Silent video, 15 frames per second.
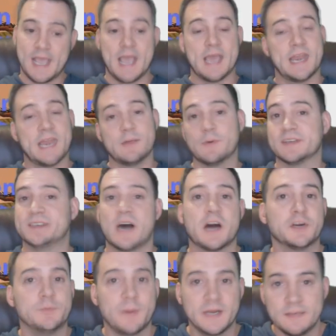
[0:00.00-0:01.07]
And, anyways,
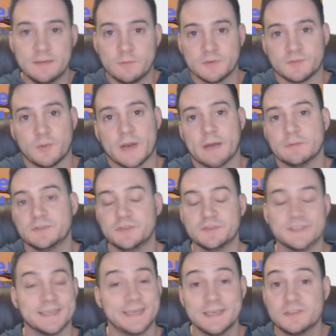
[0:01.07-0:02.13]
Honorbuddy was what I was
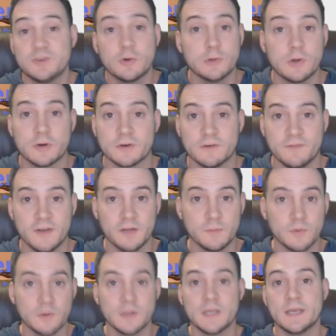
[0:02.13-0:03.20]
using. It is no longer
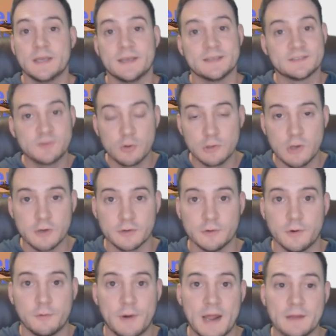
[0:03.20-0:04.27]
available, it's no
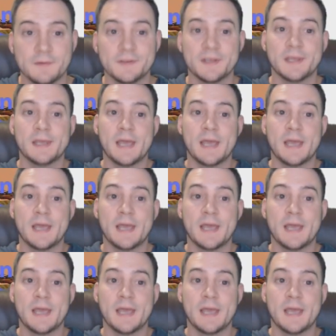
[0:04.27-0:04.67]
longer around.